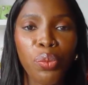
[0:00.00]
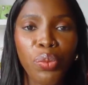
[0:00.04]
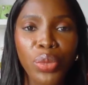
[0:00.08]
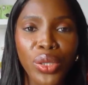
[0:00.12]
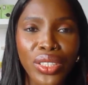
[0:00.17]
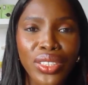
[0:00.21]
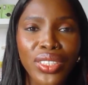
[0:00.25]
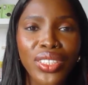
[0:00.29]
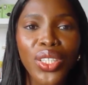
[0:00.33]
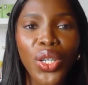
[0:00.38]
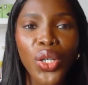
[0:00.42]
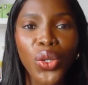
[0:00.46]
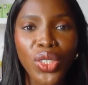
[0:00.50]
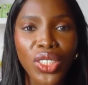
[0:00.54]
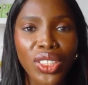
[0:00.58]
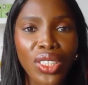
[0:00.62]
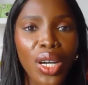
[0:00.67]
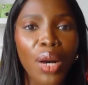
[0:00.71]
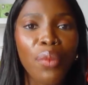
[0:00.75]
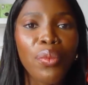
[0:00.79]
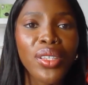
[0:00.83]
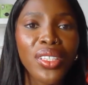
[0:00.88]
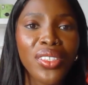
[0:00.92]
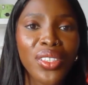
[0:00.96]
put a
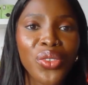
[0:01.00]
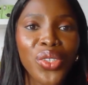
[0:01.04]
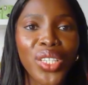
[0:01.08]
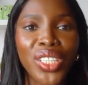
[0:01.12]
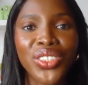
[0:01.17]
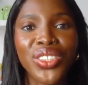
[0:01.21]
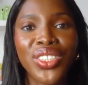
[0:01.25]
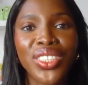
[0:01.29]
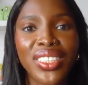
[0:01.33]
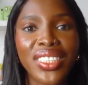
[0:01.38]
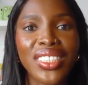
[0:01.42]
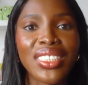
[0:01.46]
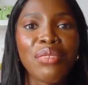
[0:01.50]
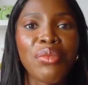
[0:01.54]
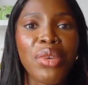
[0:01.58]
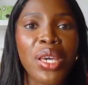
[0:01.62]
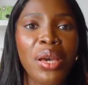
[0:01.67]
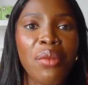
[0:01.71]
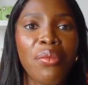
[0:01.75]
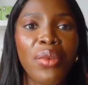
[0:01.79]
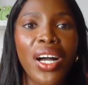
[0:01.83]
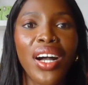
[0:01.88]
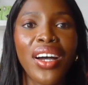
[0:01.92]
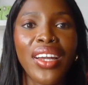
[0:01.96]
couple of questions to me
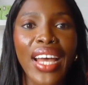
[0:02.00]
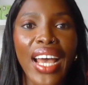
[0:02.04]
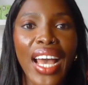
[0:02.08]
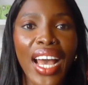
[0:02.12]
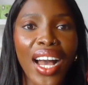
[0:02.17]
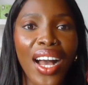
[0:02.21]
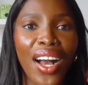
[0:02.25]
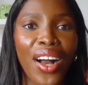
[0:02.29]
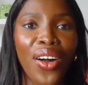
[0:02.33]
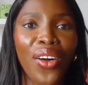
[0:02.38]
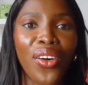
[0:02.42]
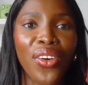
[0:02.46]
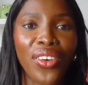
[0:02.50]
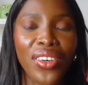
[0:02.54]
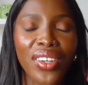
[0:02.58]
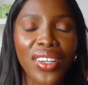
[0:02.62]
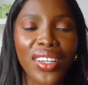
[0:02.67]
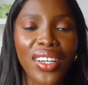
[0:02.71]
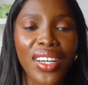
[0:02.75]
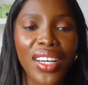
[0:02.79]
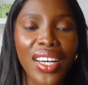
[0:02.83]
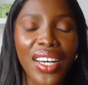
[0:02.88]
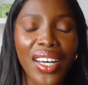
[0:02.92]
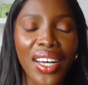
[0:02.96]
about how
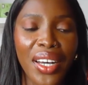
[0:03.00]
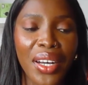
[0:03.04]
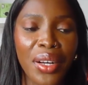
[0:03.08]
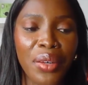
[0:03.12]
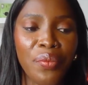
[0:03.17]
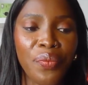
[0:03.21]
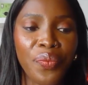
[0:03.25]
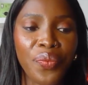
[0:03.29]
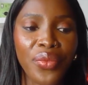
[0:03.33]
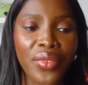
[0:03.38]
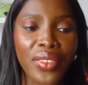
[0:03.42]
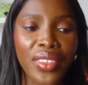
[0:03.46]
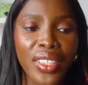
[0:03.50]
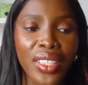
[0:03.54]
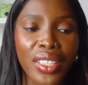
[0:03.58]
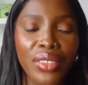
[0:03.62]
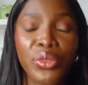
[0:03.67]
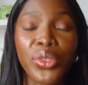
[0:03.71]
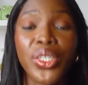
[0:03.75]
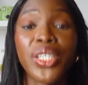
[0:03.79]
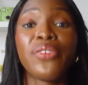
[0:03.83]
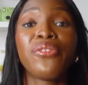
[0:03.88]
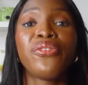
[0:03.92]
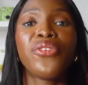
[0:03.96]

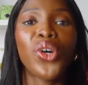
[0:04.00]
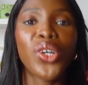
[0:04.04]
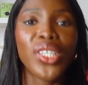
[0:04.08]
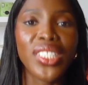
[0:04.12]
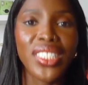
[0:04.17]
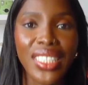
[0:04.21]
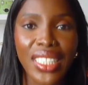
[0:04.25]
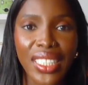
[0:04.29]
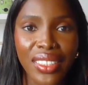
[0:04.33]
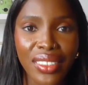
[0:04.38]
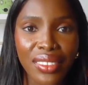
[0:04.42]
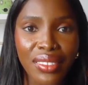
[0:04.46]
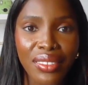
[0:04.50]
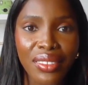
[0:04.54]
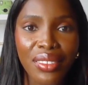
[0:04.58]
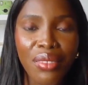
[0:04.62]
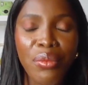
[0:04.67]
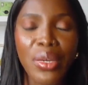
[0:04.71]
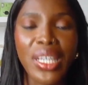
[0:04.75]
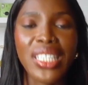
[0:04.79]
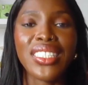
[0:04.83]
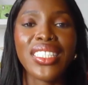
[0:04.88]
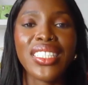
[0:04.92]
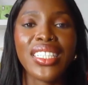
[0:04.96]
reinforcing,
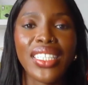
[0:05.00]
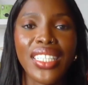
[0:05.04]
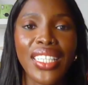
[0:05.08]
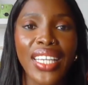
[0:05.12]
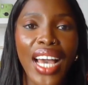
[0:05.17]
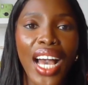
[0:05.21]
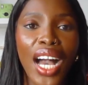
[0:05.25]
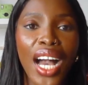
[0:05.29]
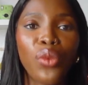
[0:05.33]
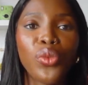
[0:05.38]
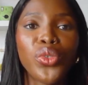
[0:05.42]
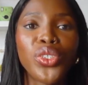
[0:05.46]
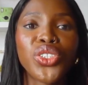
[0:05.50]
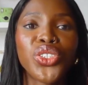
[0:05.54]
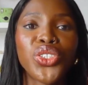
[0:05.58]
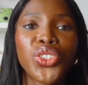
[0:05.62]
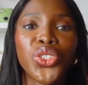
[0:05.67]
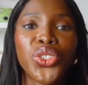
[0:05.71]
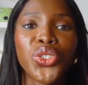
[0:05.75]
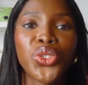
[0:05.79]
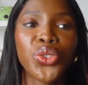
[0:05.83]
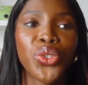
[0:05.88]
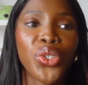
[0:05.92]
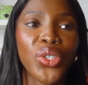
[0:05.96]
basically, how would
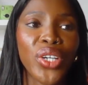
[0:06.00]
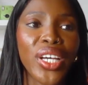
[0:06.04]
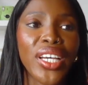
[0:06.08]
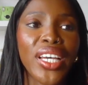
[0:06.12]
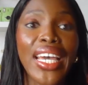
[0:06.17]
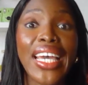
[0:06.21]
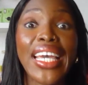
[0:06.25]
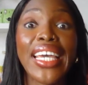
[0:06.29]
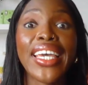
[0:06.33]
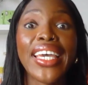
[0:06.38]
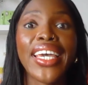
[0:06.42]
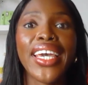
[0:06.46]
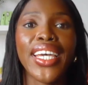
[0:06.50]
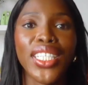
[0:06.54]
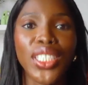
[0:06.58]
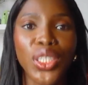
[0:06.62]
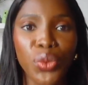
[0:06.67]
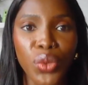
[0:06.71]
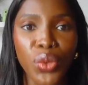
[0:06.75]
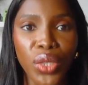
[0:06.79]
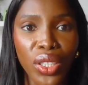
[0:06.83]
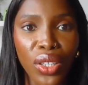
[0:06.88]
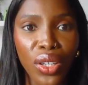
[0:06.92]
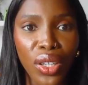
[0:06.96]
you engage
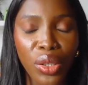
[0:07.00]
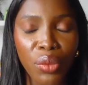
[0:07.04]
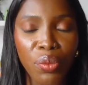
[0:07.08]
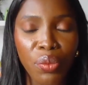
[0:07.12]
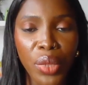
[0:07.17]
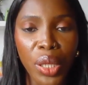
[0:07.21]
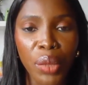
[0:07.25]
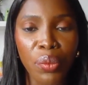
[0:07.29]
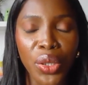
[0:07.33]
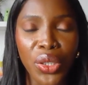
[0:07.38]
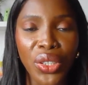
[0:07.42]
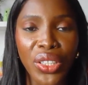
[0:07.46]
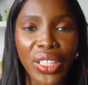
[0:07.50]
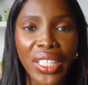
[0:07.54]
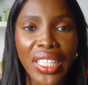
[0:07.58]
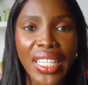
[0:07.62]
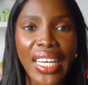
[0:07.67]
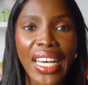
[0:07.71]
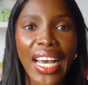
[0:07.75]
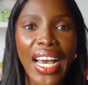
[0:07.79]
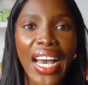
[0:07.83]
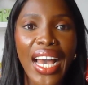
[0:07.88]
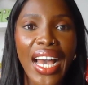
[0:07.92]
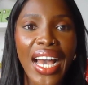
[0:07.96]
with other people.
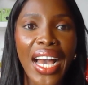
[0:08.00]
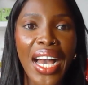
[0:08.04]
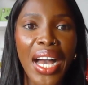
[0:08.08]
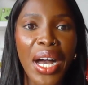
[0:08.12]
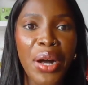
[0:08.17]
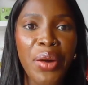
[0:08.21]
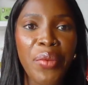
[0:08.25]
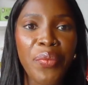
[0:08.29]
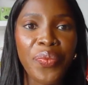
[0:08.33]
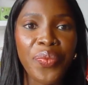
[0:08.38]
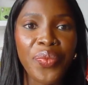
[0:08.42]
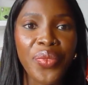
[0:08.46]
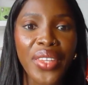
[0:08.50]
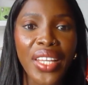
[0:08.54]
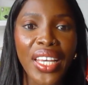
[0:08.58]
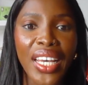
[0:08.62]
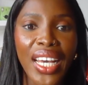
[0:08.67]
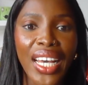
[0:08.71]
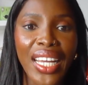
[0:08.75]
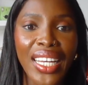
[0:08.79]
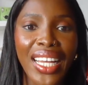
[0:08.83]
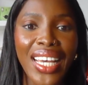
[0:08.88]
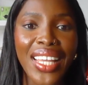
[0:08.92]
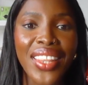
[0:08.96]
And
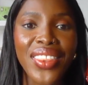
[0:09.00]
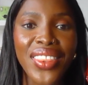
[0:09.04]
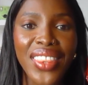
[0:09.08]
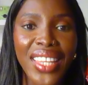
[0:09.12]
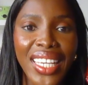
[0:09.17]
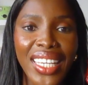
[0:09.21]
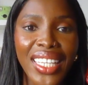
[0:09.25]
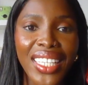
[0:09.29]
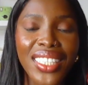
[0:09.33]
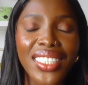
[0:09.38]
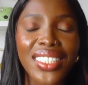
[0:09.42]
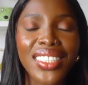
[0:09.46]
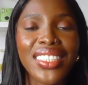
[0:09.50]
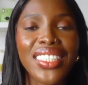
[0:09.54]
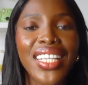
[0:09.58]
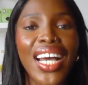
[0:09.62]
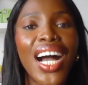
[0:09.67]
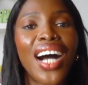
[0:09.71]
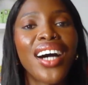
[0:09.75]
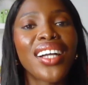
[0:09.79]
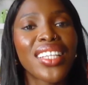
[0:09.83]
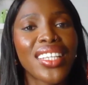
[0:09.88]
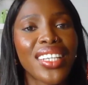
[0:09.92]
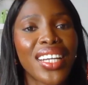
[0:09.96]
I think
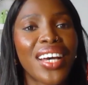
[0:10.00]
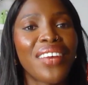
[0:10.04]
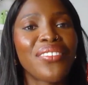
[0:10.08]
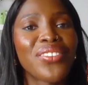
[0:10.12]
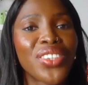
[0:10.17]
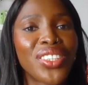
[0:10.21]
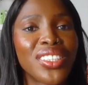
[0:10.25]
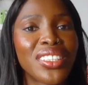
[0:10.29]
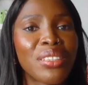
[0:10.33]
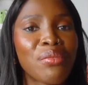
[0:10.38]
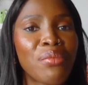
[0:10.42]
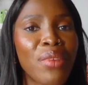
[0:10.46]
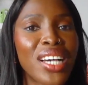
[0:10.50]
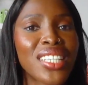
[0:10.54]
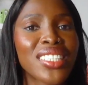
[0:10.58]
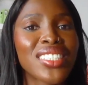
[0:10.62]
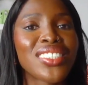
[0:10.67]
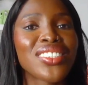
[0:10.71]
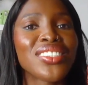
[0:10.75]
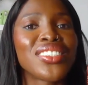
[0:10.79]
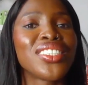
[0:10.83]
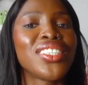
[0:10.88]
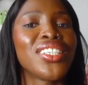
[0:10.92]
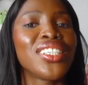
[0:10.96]
now that I've done the
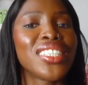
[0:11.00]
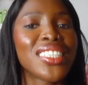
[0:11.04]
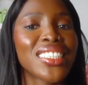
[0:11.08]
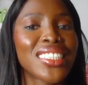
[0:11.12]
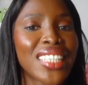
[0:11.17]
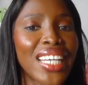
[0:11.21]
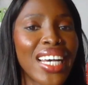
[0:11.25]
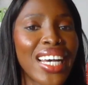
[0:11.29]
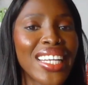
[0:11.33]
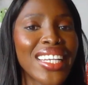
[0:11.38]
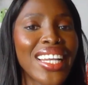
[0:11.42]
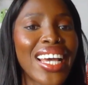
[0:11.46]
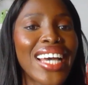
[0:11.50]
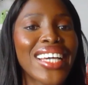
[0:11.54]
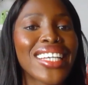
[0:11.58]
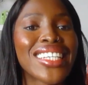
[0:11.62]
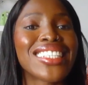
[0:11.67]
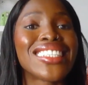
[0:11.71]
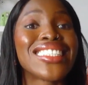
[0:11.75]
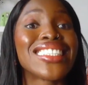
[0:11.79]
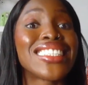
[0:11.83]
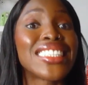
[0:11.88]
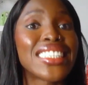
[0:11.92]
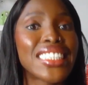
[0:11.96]
masters on the other side, I
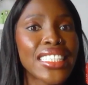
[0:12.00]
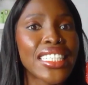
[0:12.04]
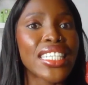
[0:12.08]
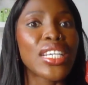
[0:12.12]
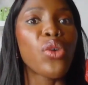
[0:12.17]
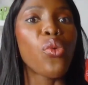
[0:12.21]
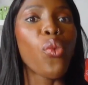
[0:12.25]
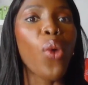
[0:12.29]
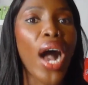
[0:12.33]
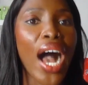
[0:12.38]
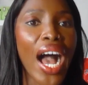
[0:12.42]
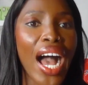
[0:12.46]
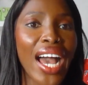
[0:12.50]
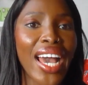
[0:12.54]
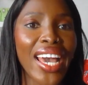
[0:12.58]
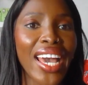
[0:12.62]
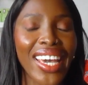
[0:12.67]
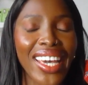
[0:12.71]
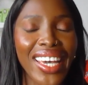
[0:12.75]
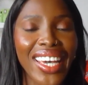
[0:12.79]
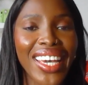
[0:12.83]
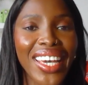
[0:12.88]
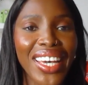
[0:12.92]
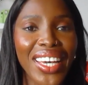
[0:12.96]
can see
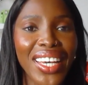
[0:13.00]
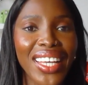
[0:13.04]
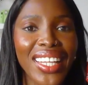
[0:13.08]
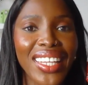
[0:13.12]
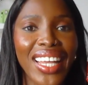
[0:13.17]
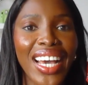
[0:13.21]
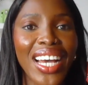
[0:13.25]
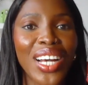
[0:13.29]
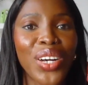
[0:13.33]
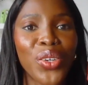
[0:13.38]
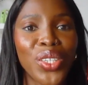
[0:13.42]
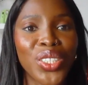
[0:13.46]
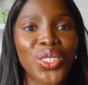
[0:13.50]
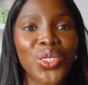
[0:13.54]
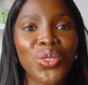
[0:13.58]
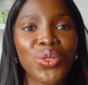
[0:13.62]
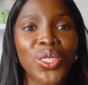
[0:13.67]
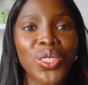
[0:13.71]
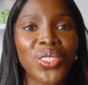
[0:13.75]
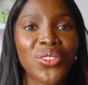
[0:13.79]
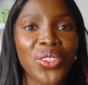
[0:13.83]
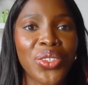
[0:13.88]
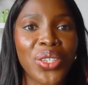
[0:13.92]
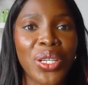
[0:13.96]
why that question
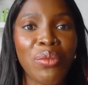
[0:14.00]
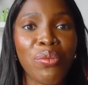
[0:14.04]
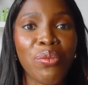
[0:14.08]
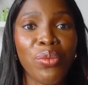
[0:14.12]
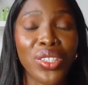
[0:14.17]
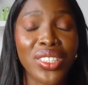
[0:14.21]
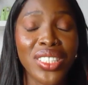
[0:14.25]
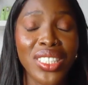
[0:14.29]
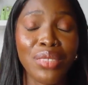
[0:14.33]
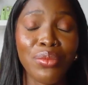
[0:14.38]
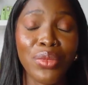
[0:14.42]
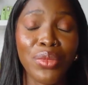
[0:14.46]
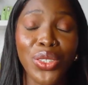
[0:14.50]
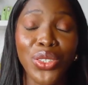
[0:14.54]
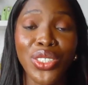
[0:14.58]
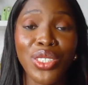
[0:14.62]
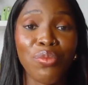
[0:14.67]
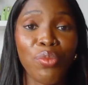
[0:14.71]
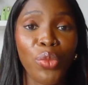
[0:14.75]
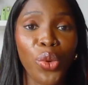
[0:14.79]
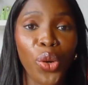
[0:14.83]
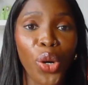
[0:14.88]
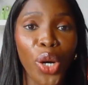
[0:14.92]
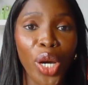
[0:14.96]
was very important, because
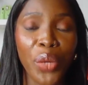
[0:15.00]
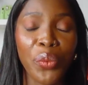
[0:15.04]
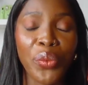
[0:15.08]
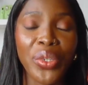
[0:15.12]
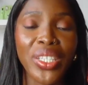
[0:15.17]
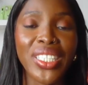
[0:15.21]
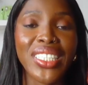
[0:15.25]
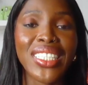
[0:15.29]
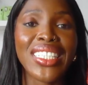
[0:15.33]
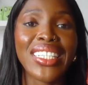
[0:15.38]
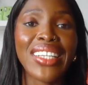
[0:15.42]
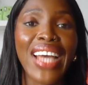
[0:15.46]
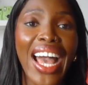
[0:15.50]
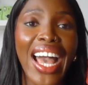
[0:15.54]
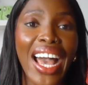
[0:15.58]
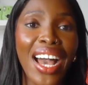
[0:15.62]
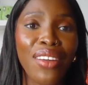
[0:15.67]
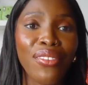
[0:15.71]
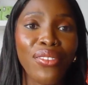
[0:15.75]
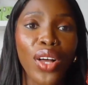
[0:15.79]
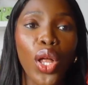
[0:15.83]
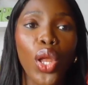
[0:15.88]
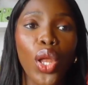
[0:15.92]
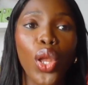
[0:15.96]
boy, we did
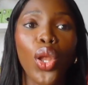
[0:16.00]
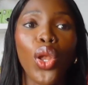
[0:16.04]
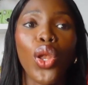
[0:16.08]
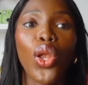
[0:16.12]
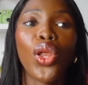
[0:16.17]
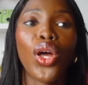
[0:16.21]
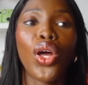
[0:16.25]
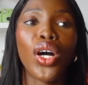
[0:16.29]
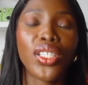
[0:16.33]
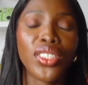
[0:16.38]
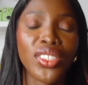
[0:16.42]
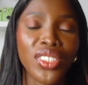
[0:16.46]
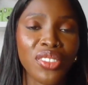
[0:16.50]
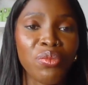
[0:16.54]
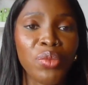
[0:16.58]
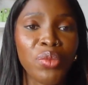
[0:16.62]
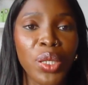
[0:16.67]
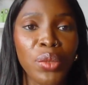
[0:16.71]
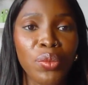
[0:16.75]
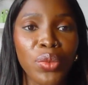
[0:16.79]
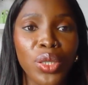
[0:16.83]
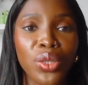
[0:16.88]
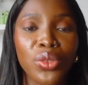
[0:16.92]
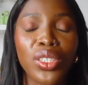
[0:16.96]
have lots of
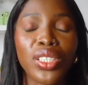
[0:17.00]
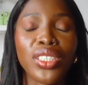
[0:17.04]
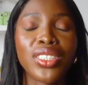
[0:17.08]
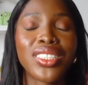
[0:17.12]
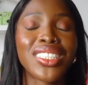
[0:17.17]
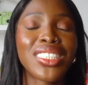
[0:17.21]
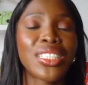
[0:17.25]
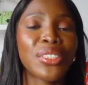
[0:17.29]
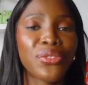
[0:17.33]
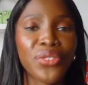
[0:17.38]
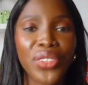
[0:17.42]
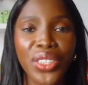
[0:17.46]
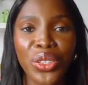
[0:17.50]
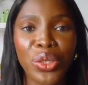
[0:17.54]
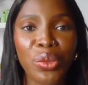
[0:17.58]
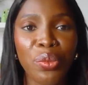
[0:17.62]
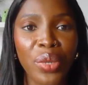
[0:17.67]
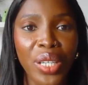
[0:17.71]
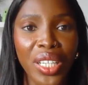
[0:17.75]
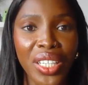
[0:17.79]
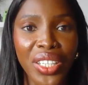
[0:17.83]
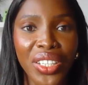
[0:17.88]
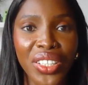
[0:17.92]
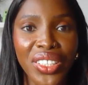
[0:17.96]
people with different
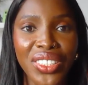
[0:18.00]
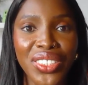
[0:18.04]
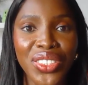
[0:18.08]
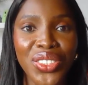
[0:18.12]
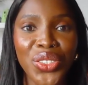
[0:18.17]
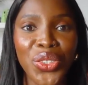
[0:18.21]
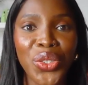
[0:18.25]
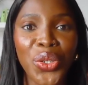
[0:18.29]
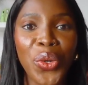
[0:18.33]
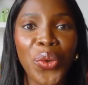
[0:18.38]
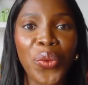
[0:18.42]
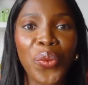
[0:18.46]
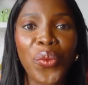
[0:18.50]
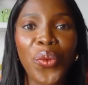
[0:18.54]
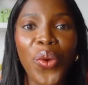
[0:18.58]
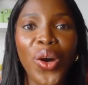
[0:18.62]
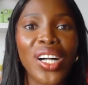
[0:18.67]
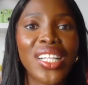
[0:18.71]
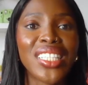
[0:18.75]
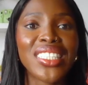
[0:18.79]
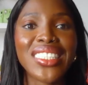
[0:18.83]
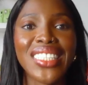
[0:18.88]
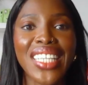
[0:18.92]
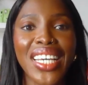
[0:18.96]
opinions,
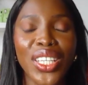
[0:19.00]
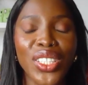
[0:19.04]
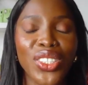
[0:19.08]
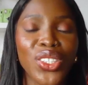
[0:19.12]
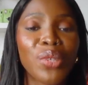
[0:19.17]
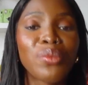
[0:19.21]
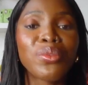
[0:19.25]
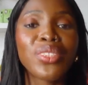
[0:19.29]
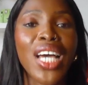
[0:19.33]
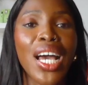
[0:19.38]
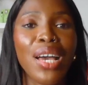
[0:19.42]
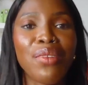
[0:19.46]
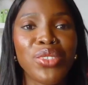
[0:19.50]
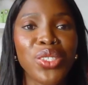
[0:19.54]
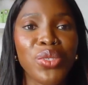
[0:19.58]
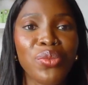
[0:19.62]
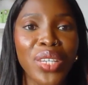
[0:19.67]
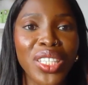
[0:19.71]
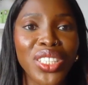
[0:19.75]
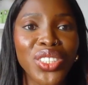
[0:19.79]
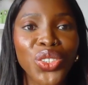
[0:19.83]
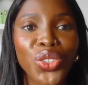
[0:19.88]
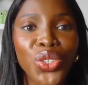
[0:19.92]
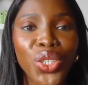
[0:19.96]
ones that sometimes you
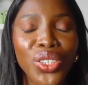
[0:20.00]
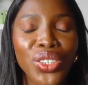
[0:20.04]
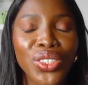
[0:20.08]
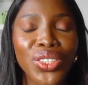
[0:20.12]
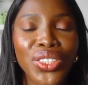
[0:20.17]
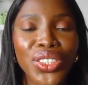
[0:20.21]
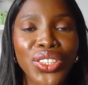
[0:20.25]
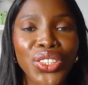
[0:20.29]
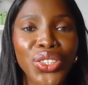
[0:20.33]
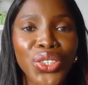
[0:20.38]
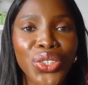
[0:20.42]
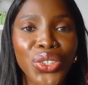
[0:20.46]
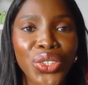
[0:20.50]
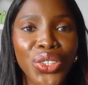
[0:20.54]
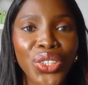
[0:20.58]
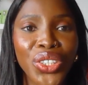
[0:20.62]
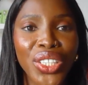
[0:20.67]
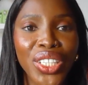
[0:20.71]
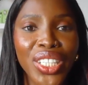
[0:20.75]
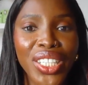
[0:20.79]
might struggle to